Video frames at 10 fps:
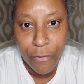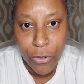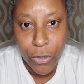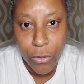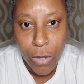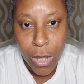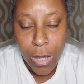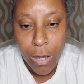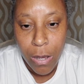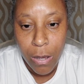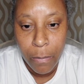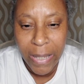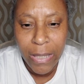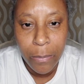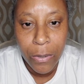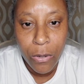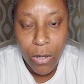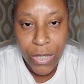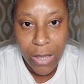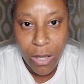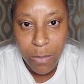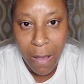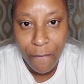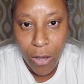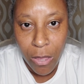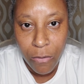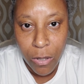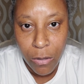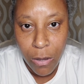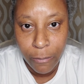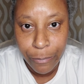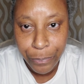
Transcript: or so, mainly because I lost my father-in-law.